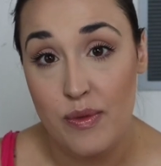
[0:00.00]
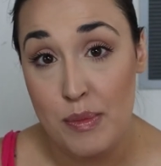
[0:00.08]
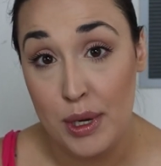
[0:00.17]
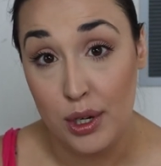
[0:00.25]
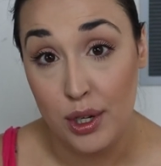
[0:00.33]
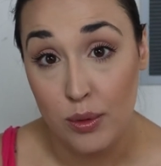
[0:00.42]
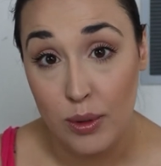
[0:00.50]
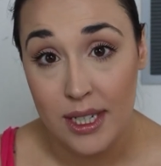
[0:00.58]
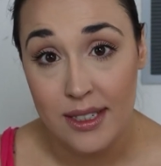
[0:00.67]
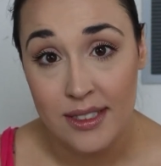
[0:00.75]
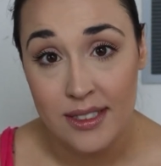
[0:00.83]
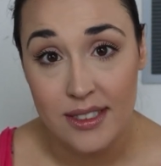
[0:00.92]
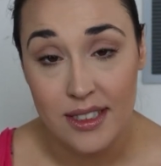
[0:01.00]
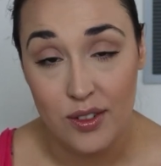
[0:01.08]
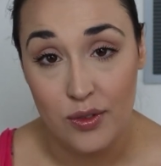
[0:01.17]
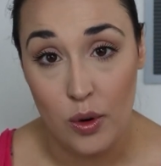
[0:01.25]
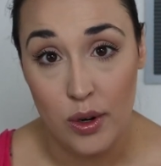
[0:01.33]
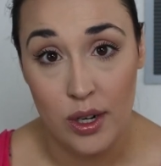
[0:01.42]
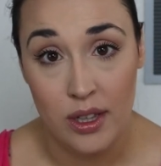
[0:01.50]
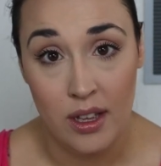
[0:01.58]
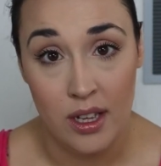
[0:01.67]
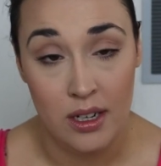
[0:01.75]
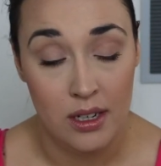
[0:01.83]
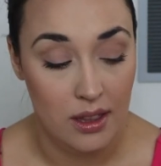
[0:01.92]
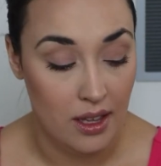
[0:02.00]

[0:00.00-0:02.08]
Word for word: Pur one, the 4-in-1 one,